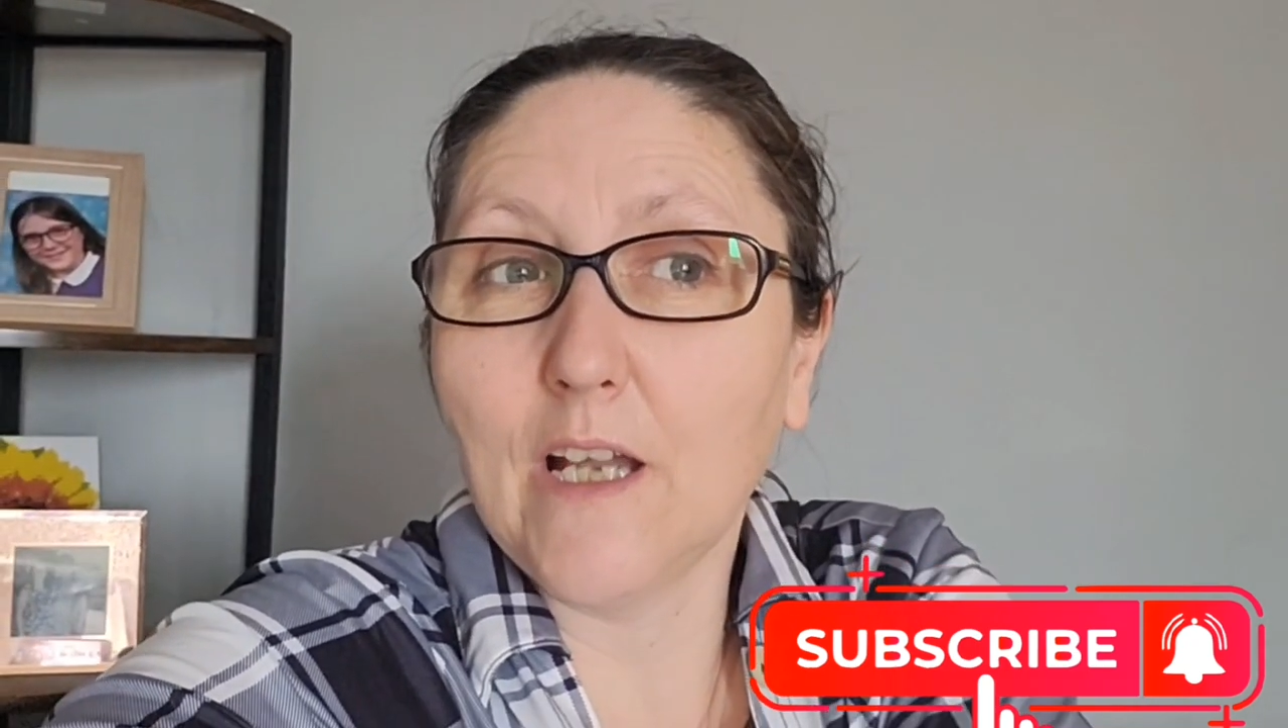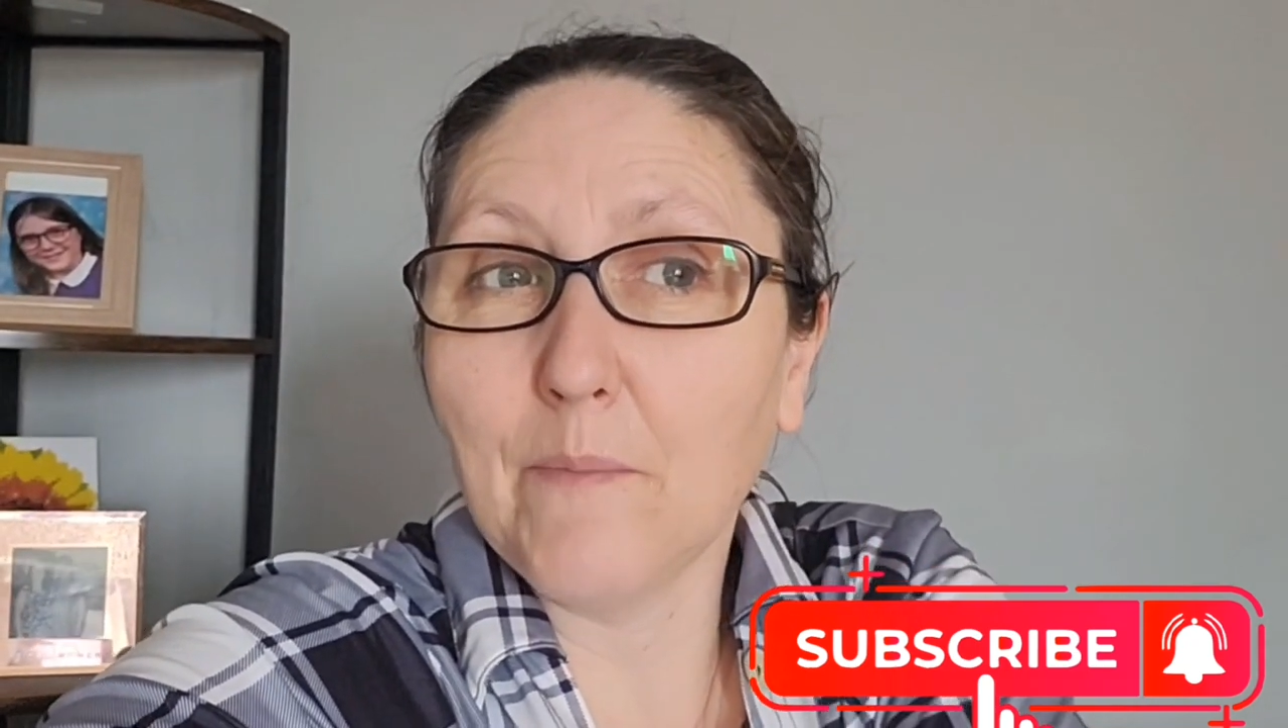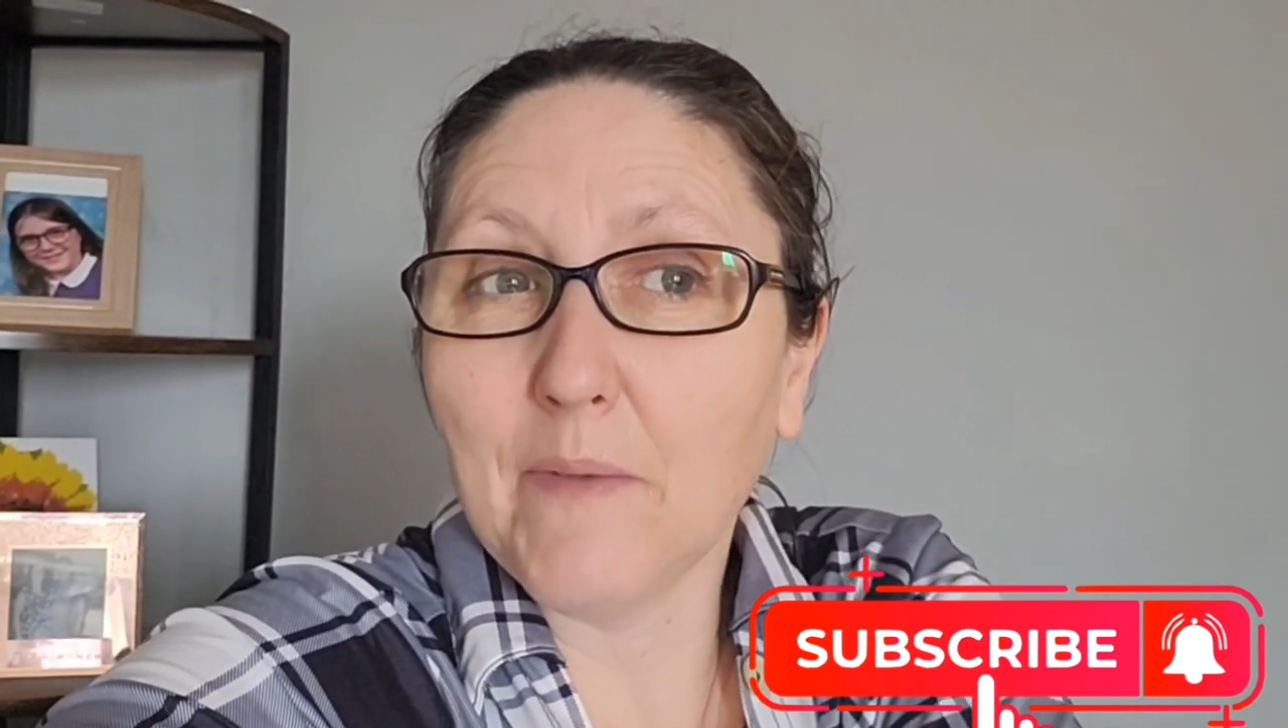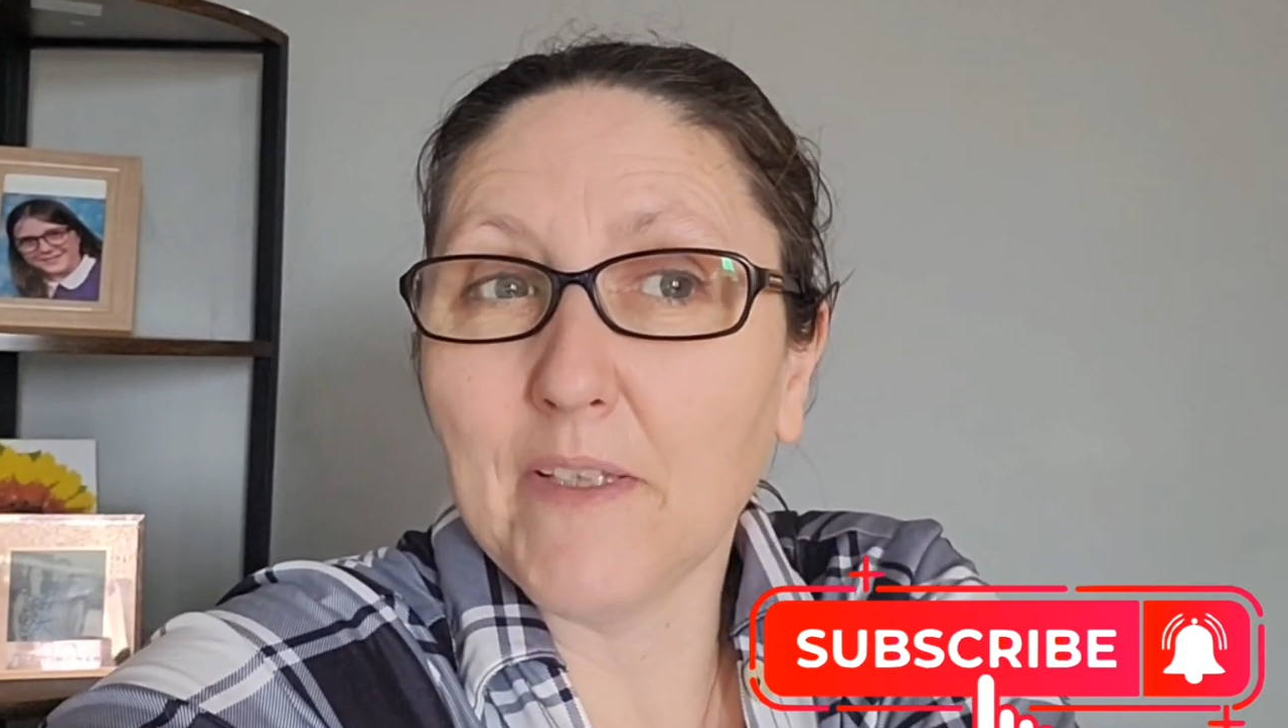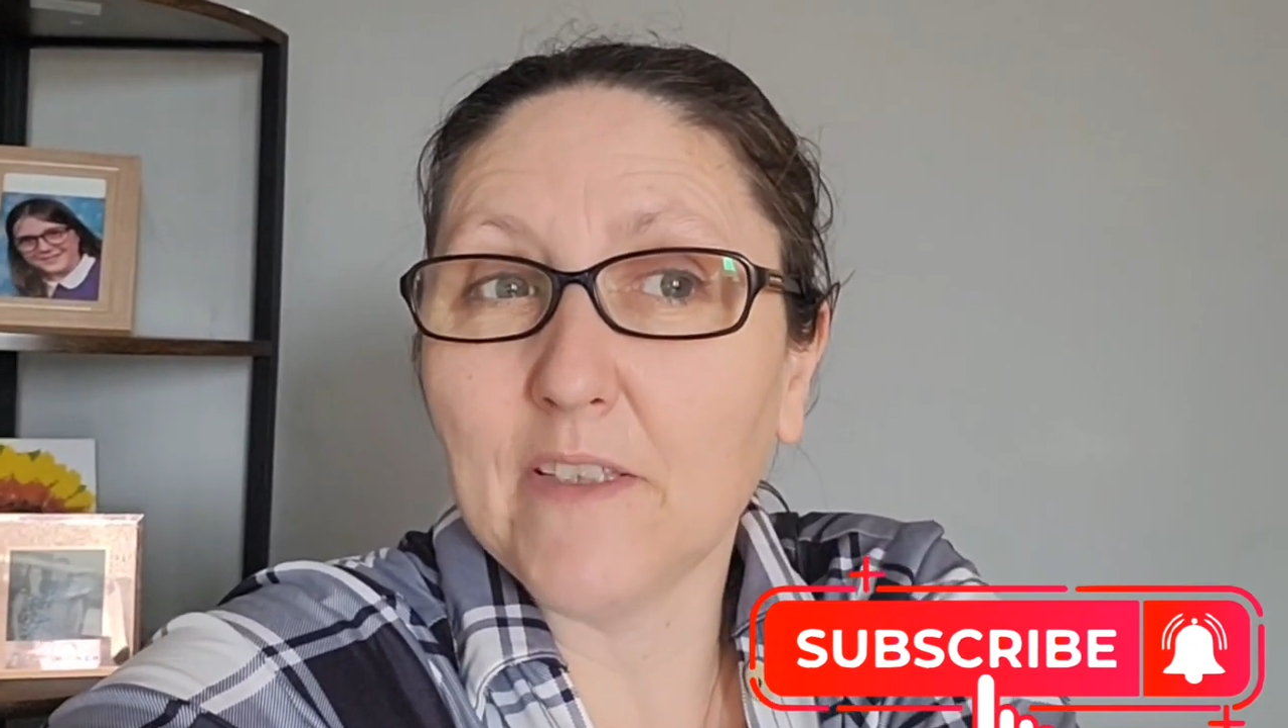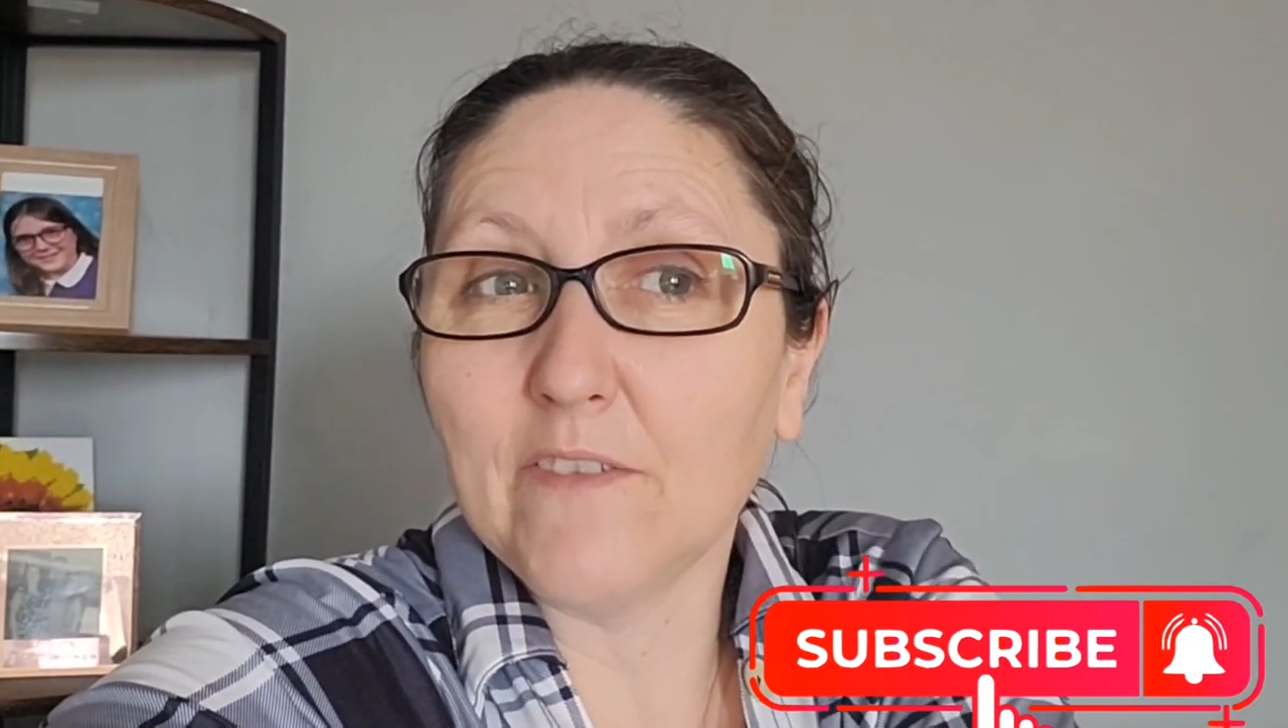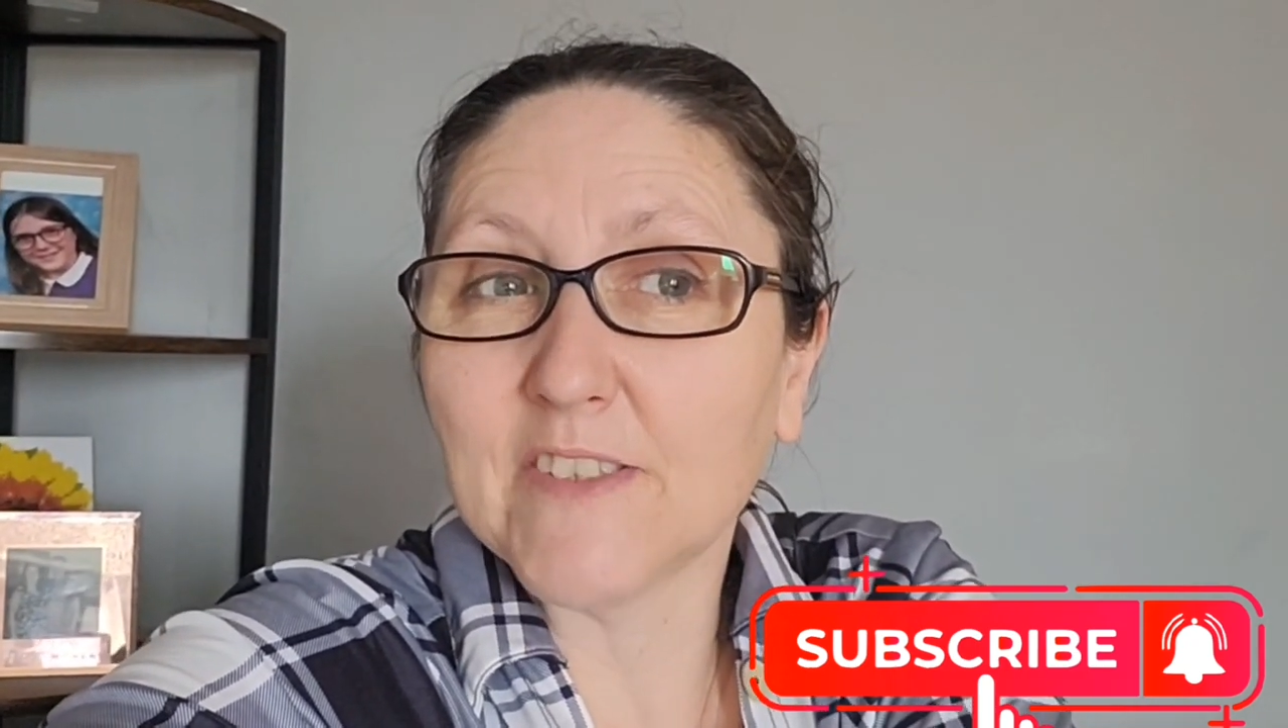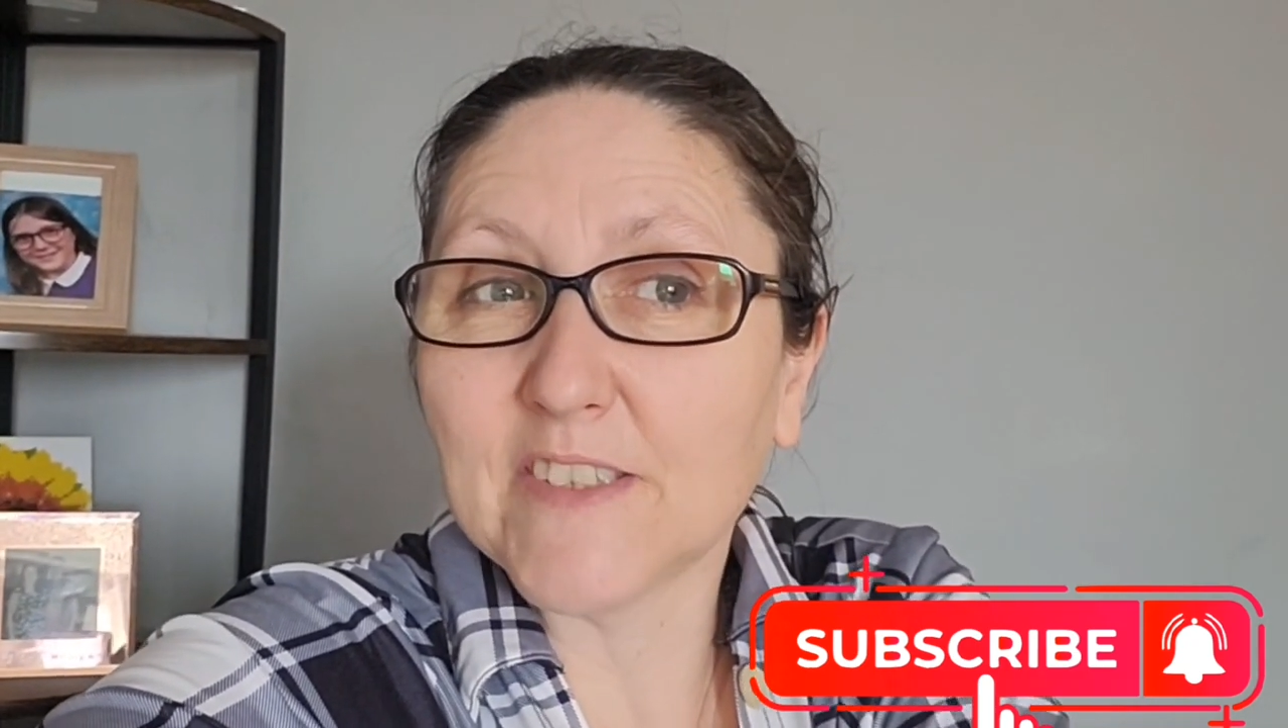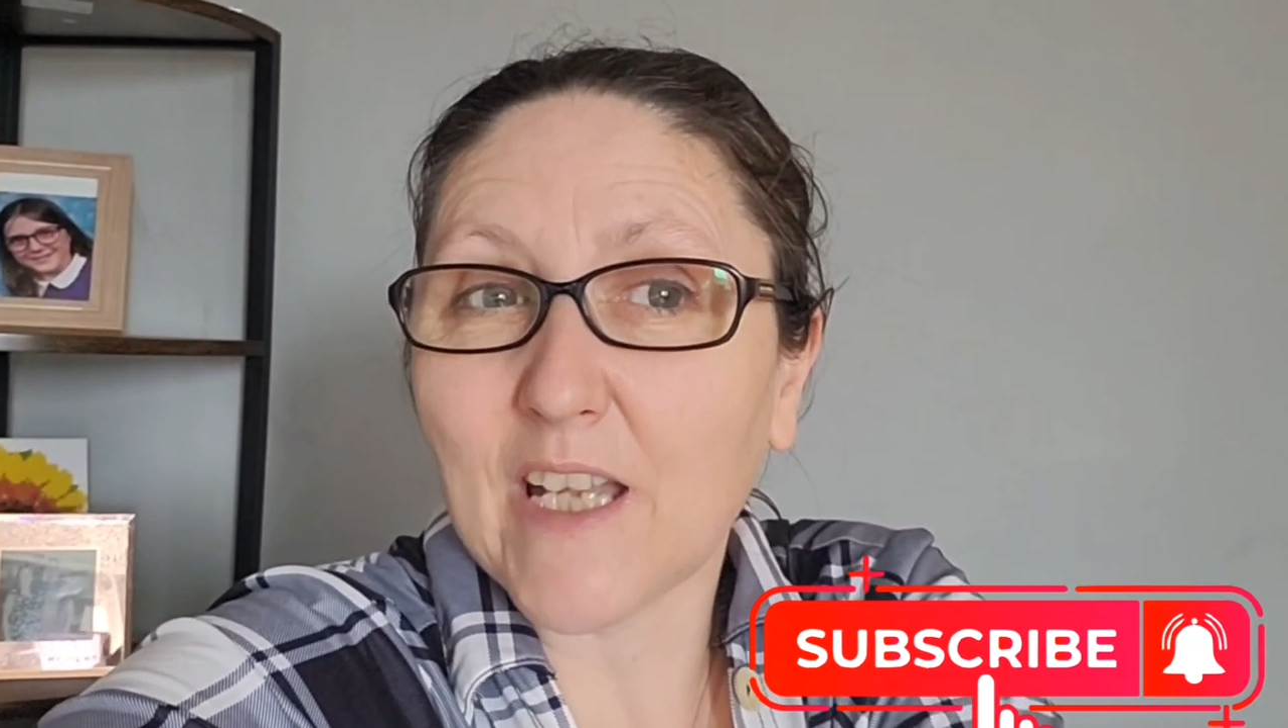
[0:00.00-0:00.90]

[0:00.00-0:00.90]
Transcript: I mean, if it's